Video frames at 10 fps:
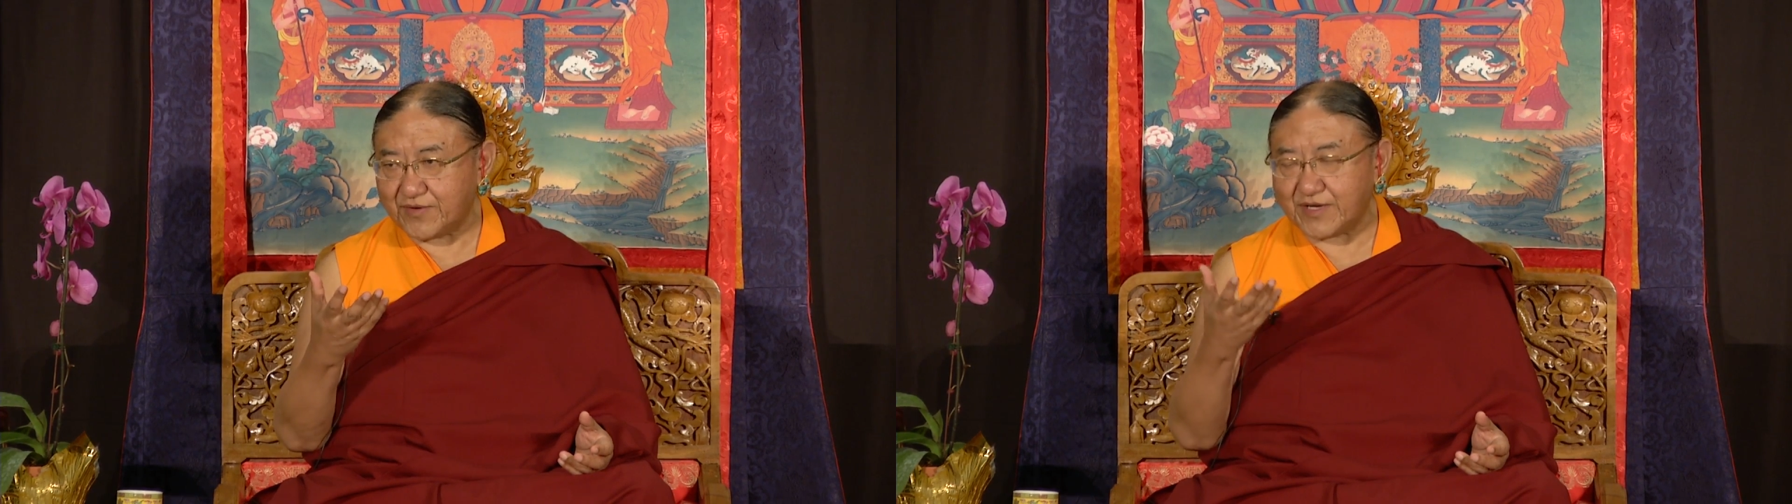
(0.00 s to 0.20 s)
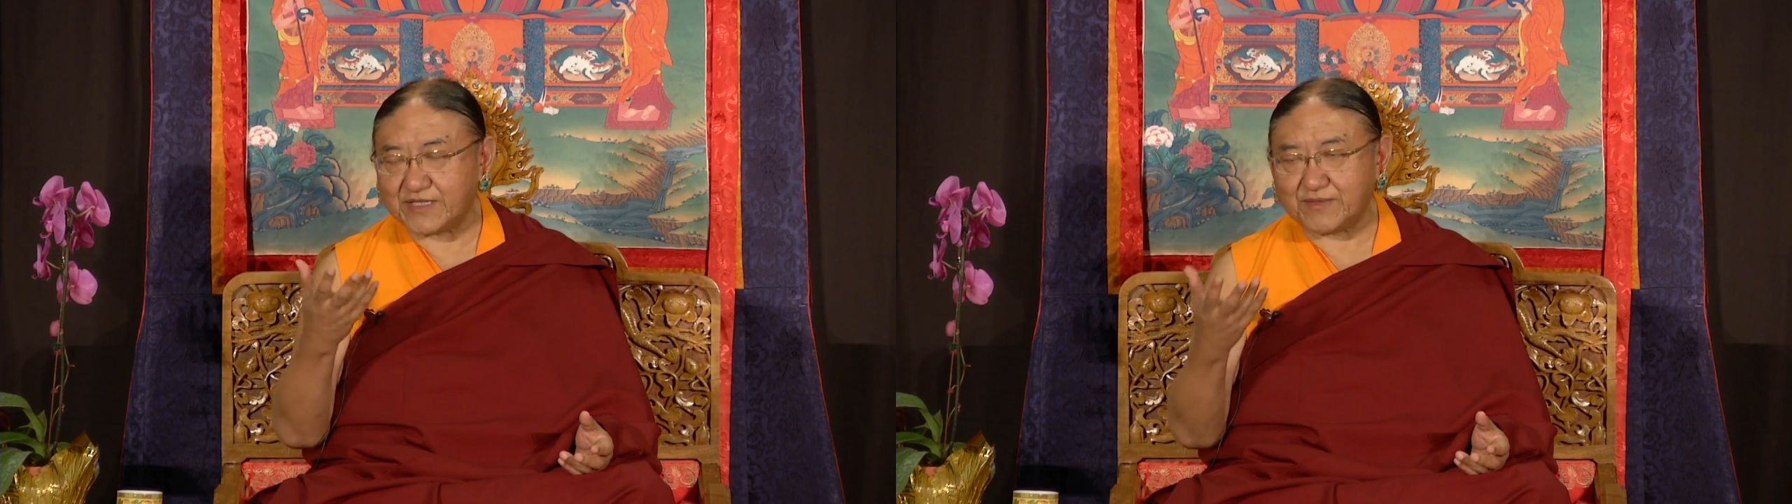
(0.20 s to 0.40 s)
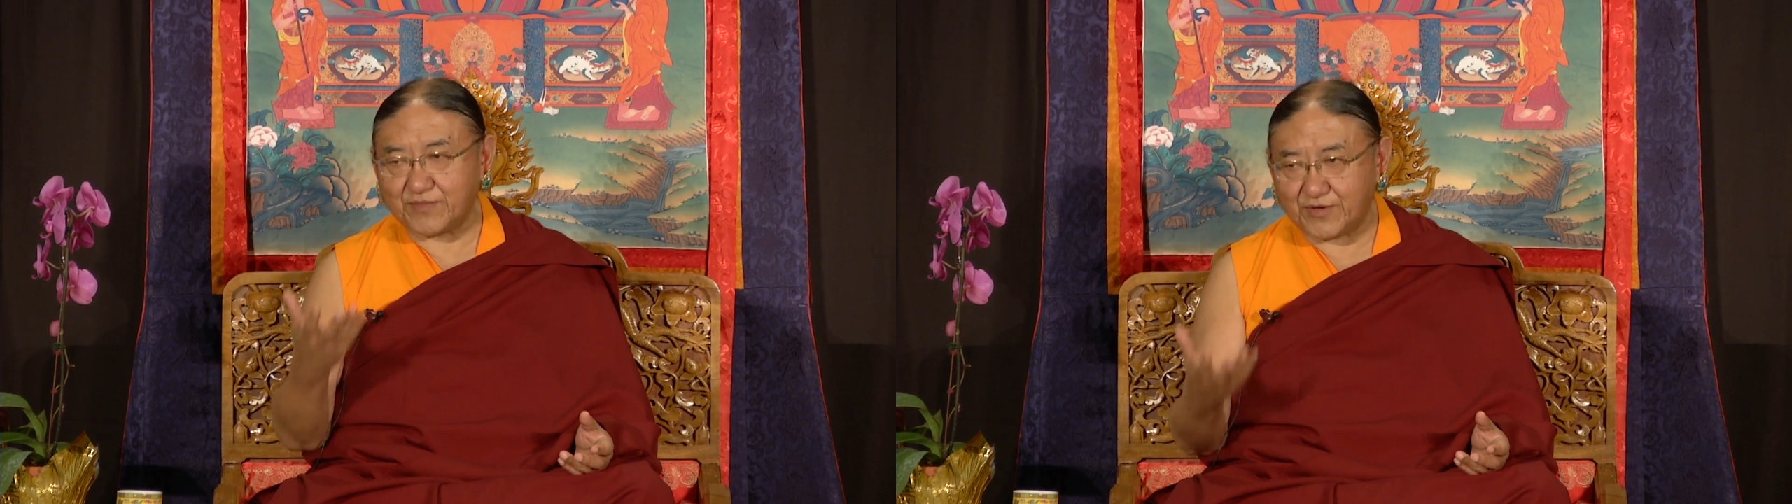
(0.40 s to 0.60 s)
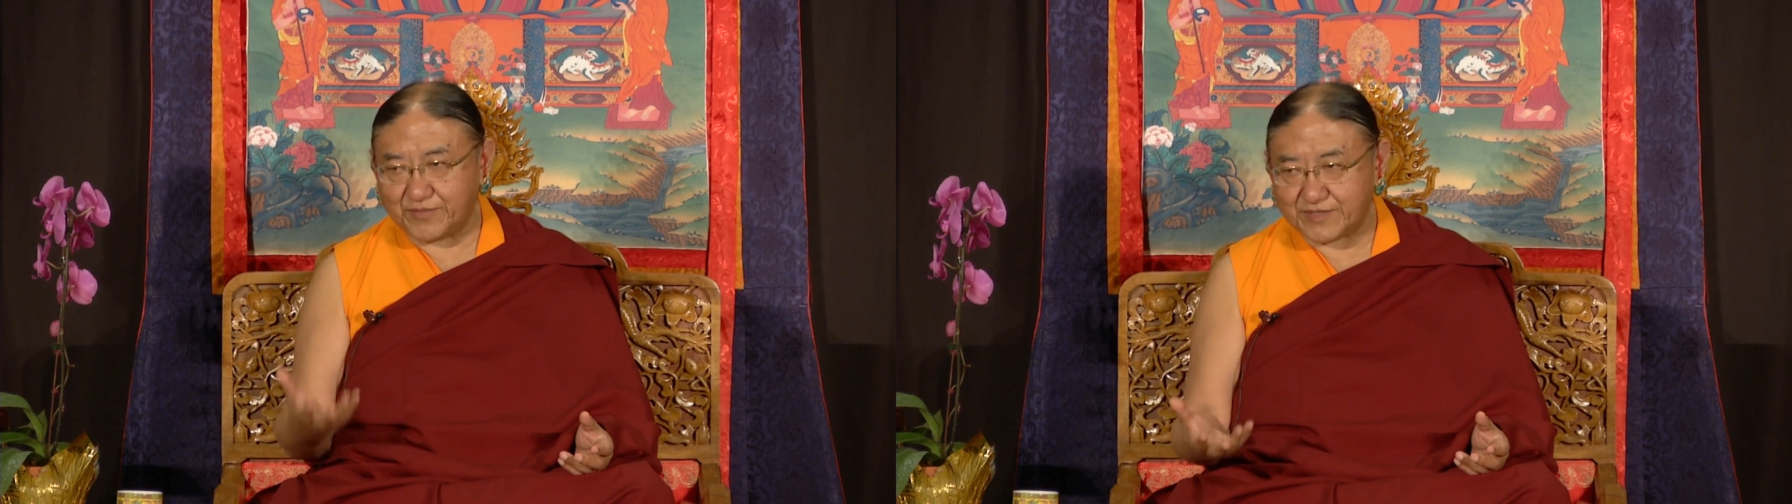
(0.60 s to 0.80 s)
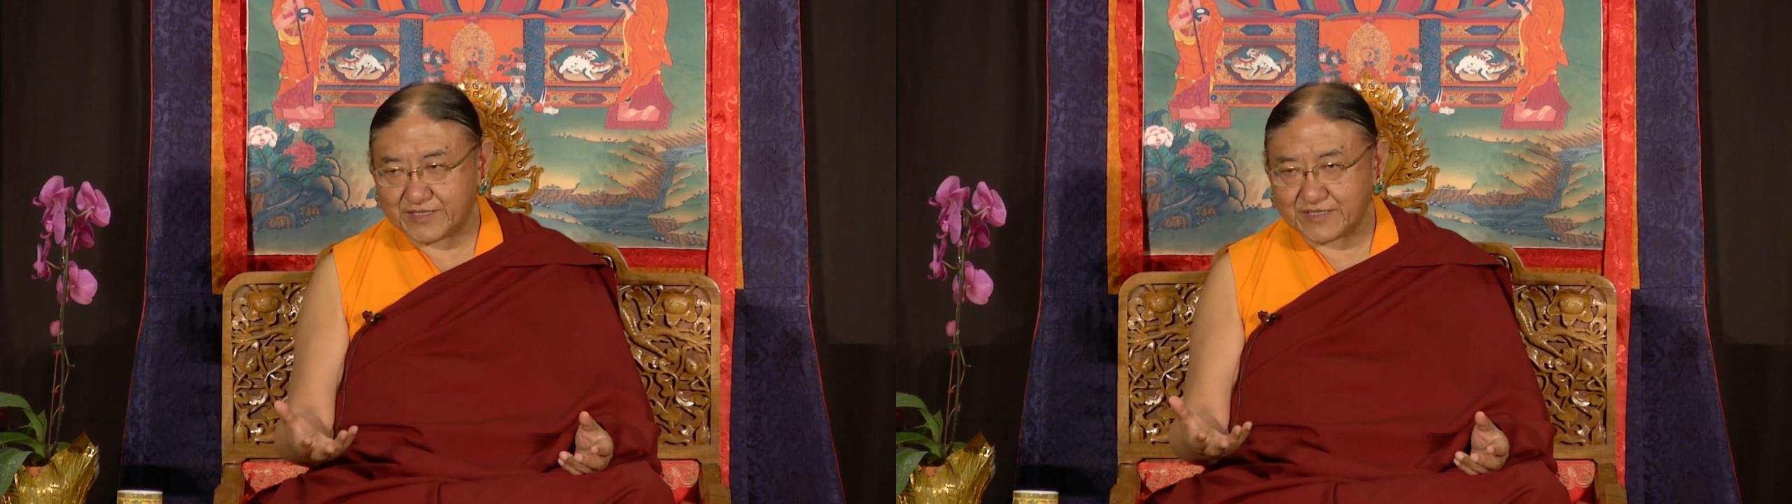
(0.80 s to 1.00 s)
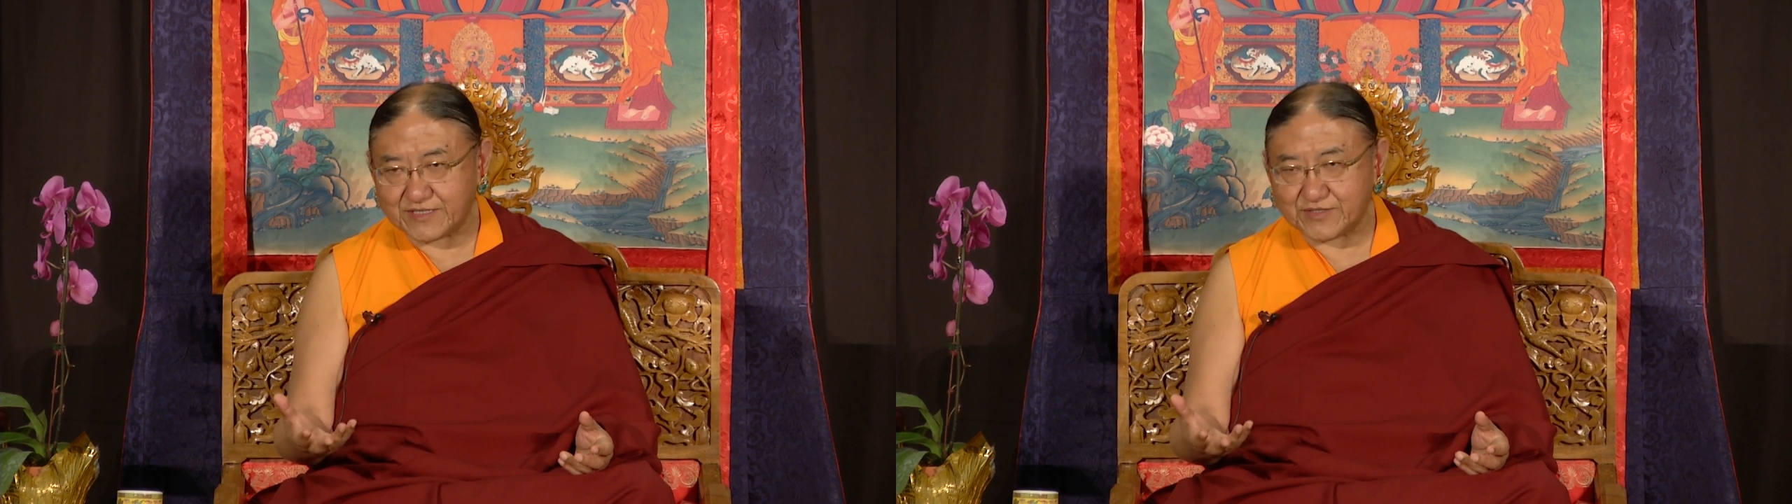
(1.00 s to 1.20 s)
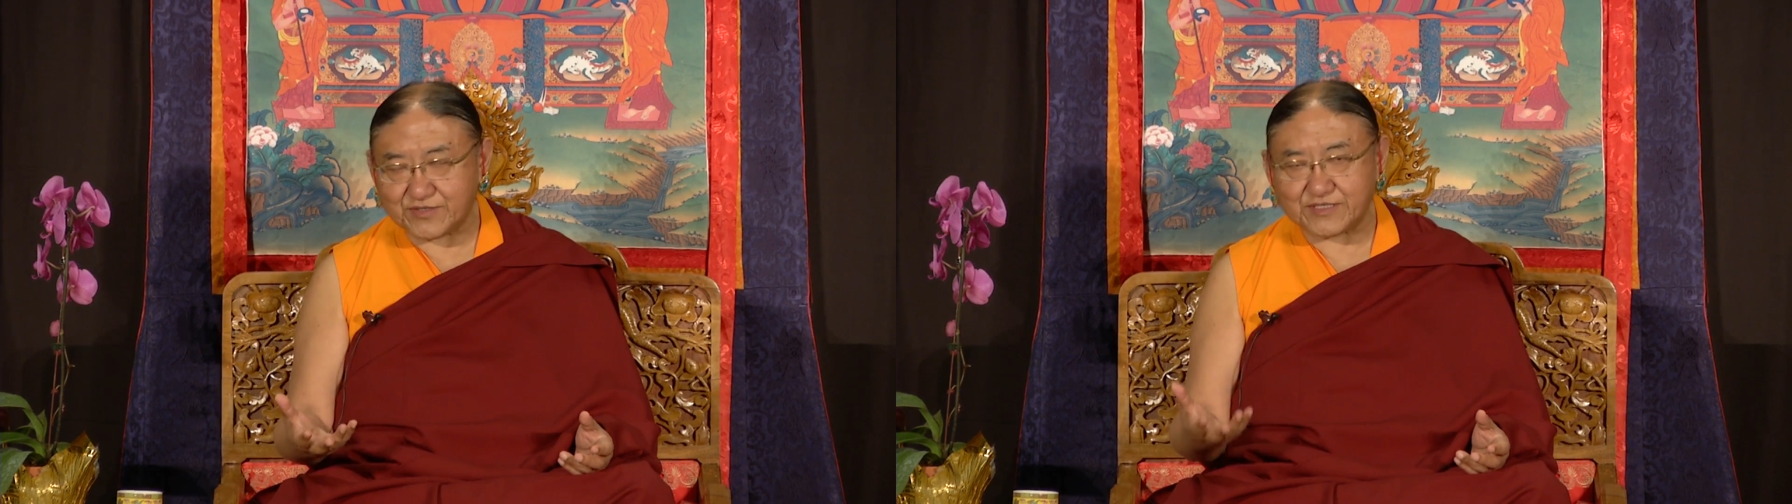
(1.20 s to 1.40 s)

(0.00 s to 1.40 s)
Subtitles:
for any moment. So